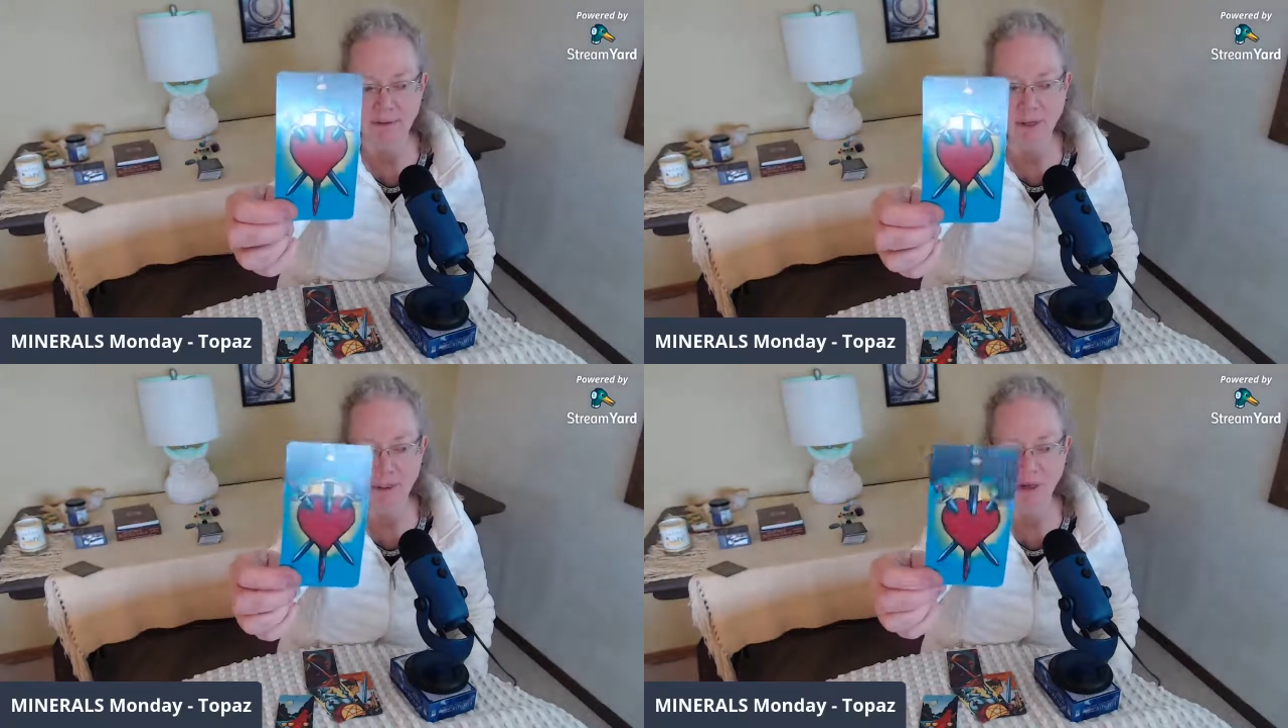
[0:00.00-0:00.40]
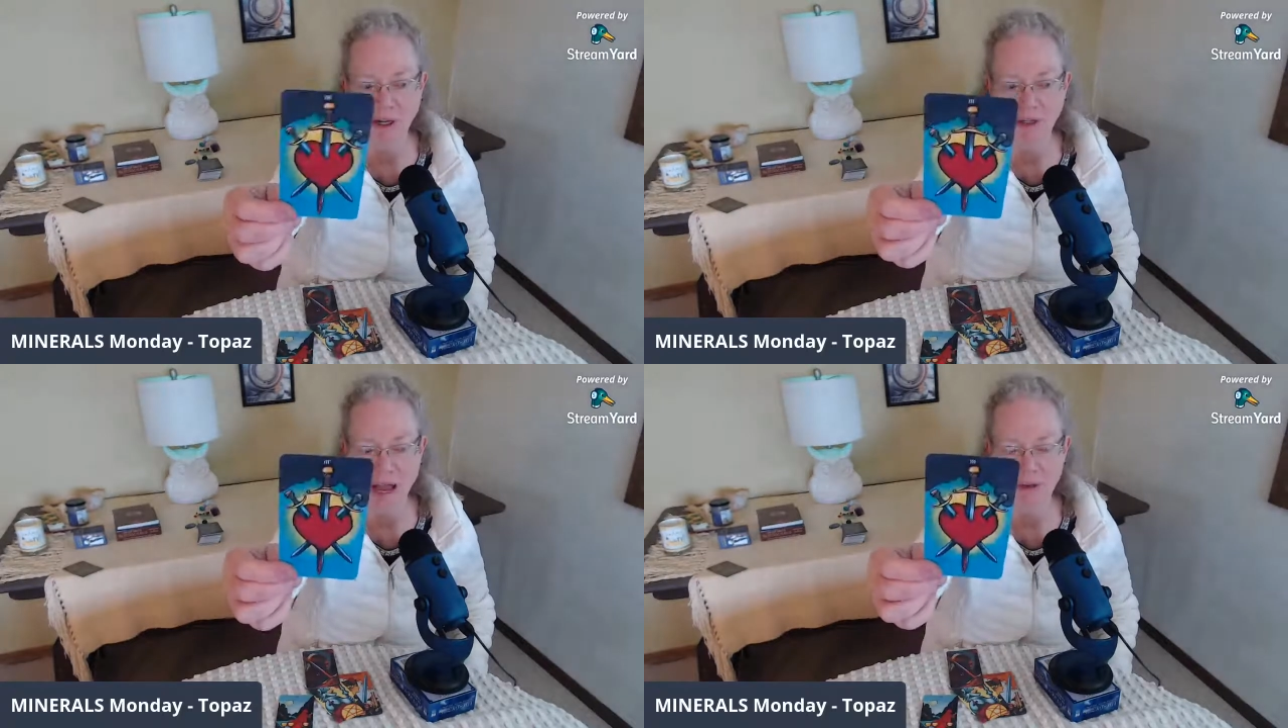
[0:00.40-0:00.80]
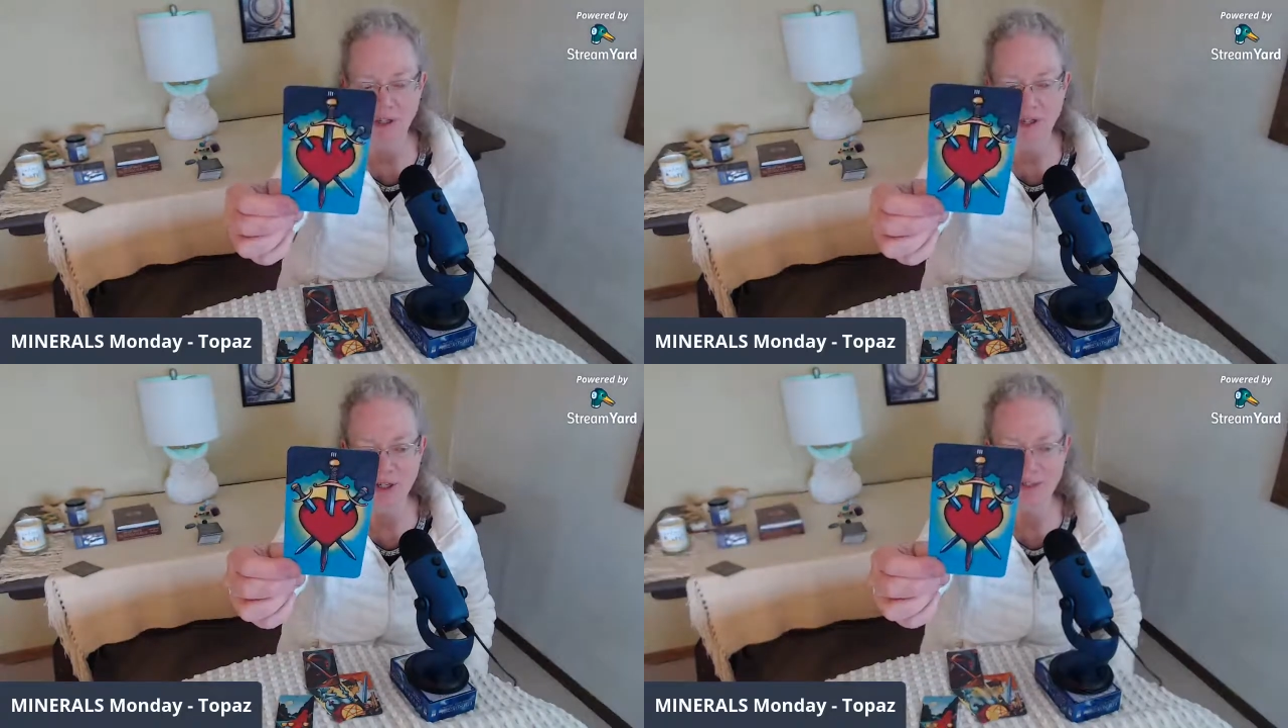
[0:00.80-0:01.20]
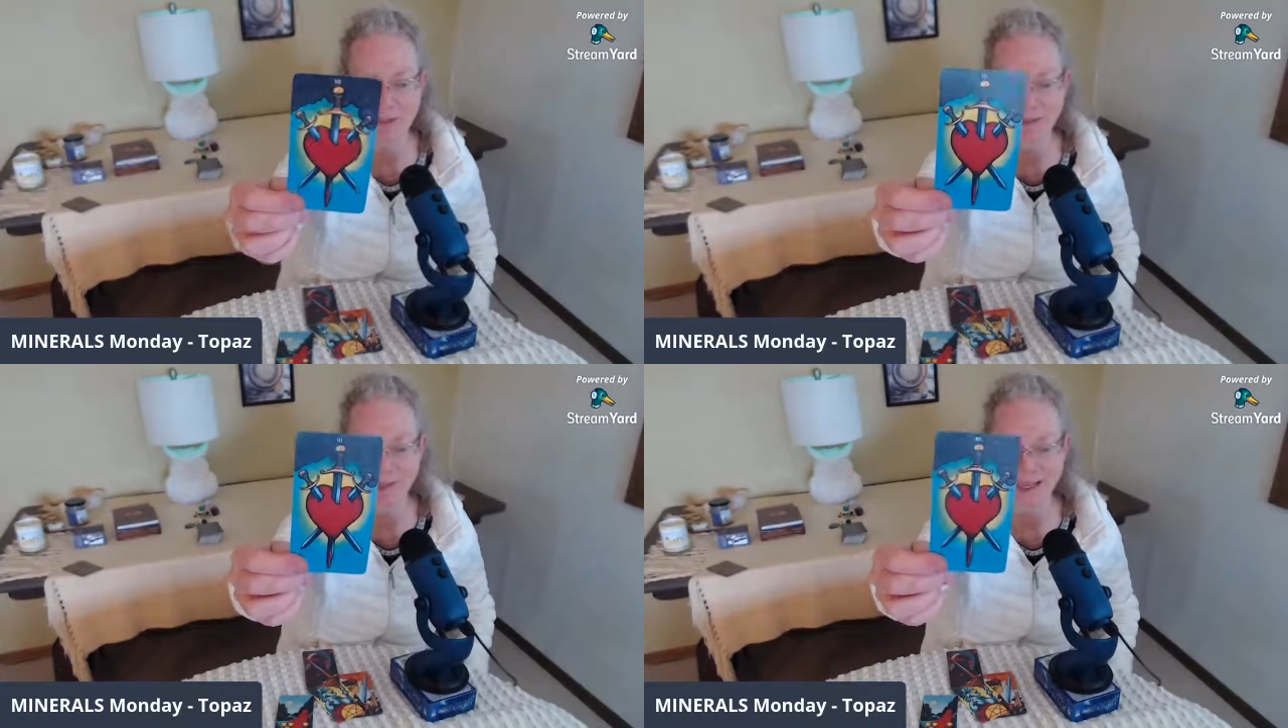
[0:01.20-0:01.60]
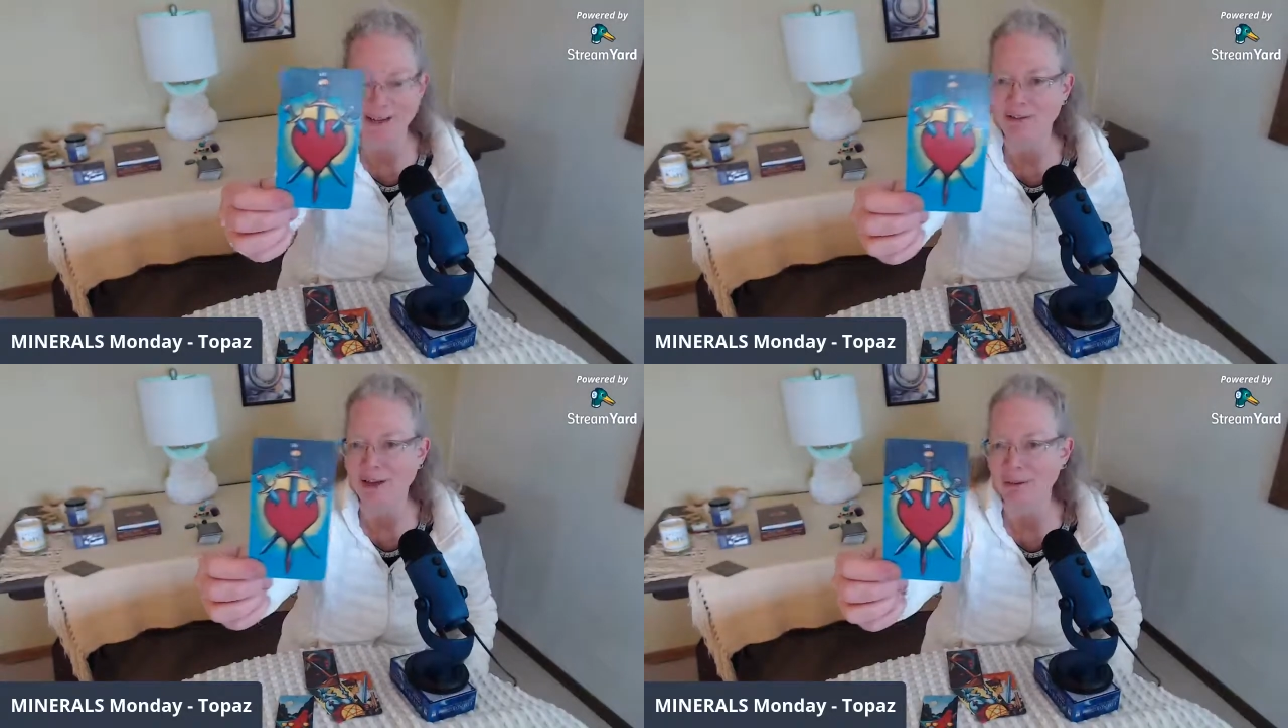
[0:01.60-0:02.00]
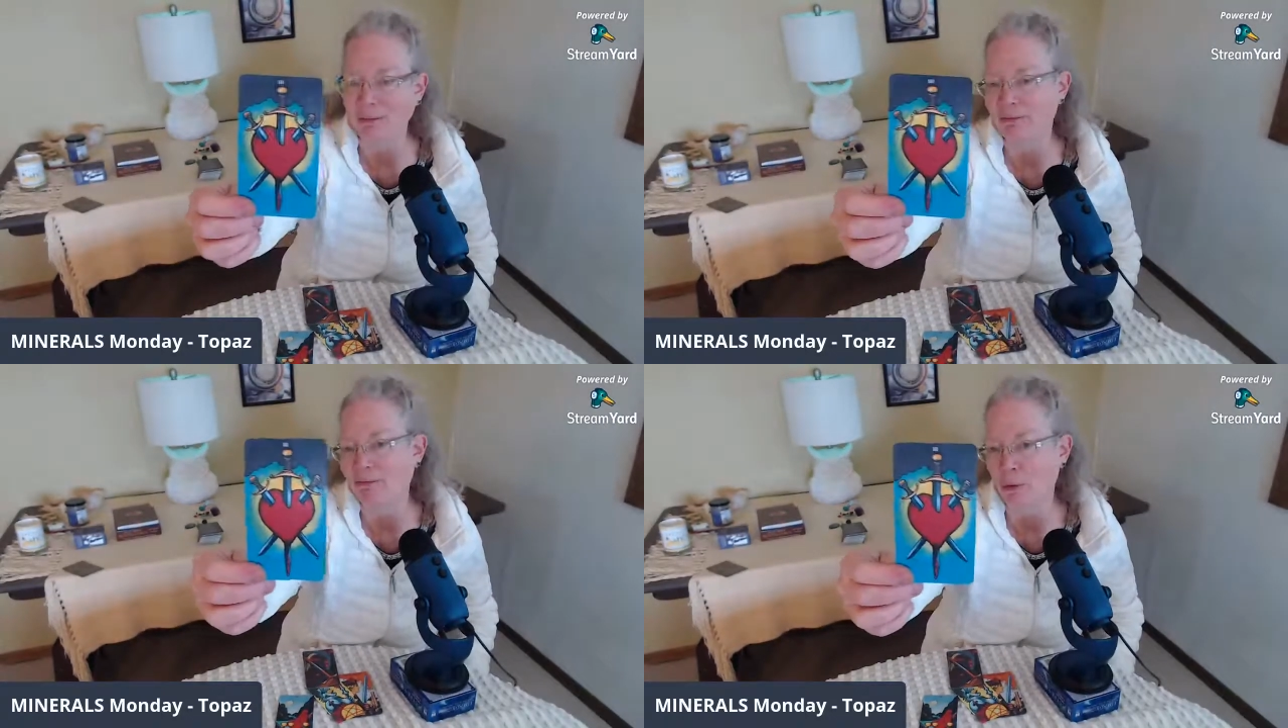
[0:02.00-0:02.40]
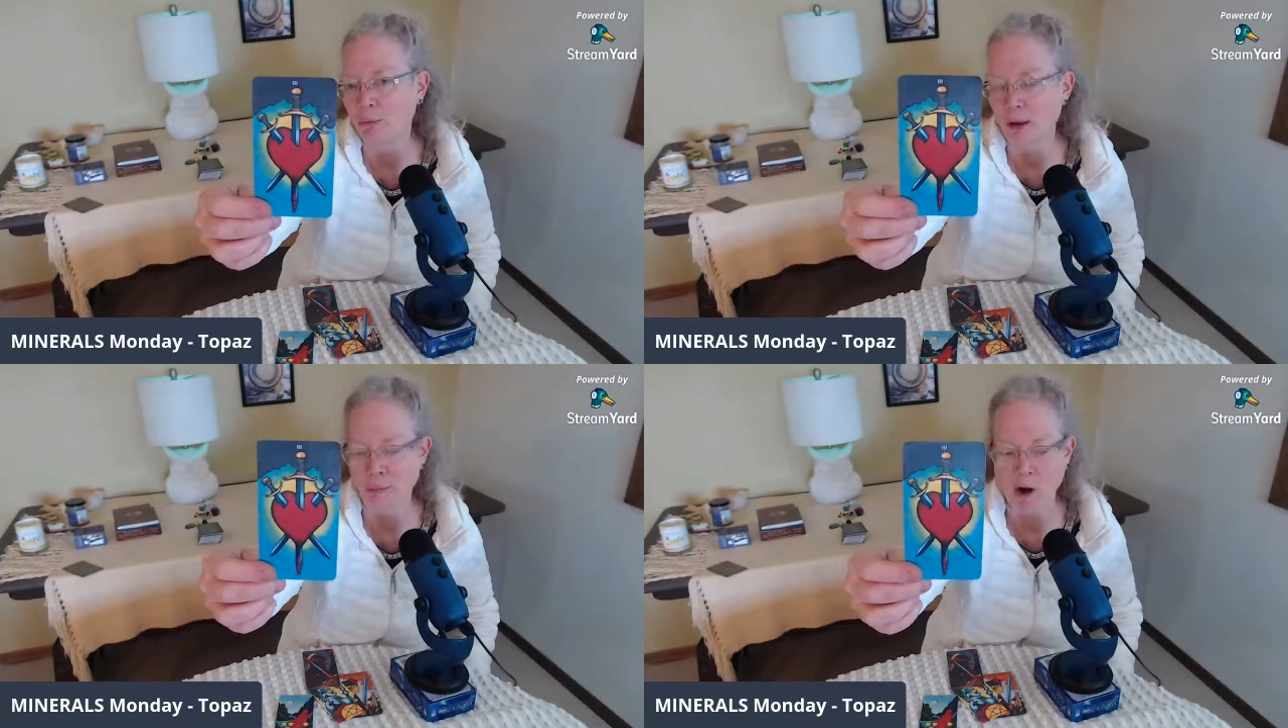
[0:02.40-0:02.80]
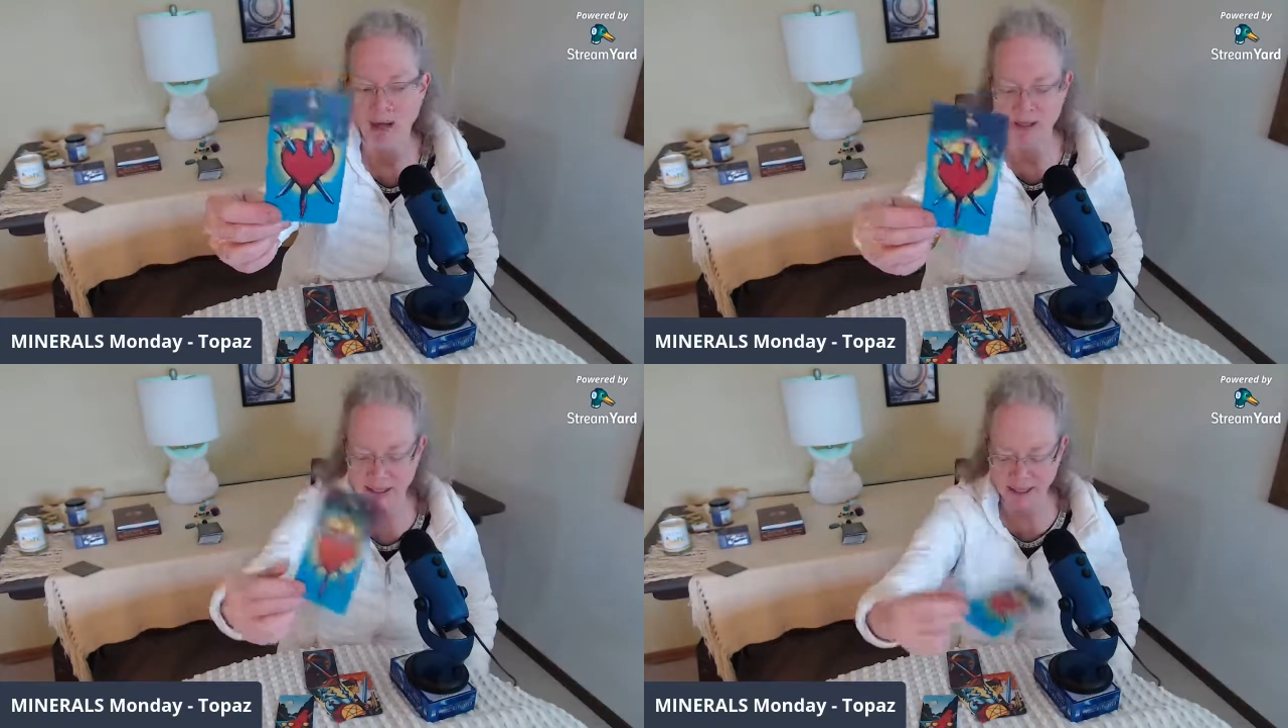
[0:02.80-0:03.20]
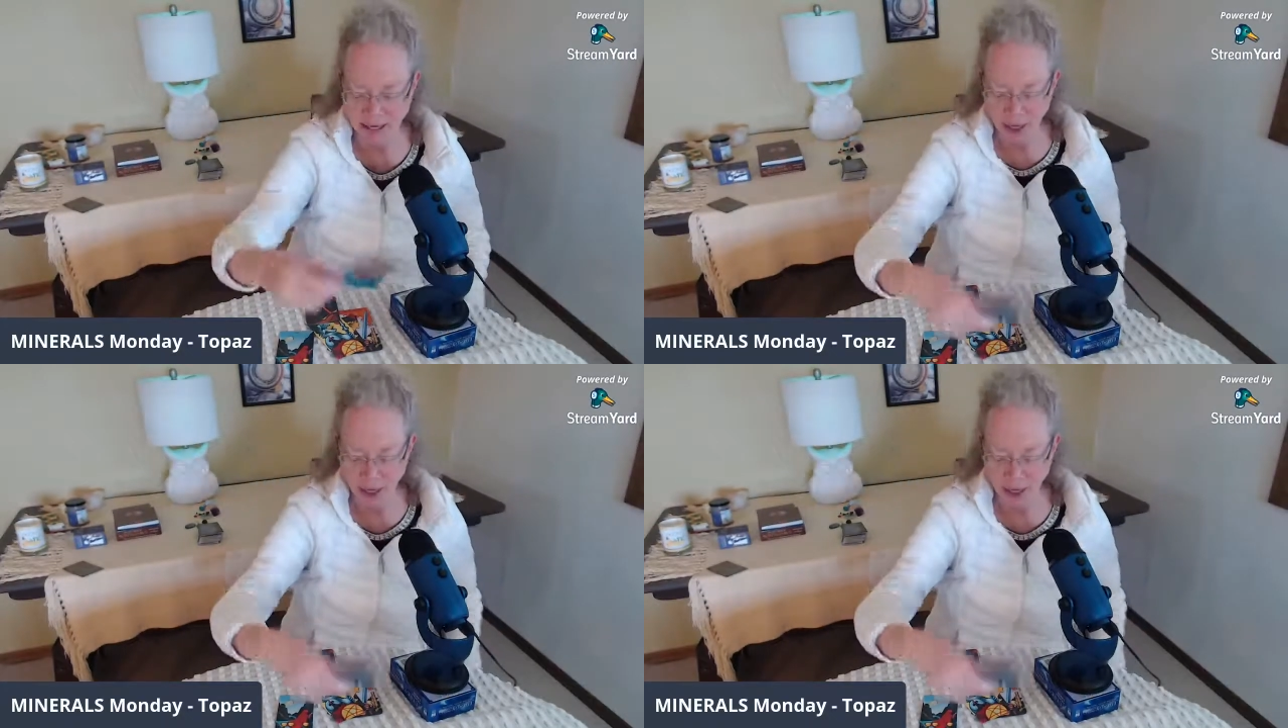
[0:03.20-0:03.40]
They weren't allowed to just leave and vote by proxy.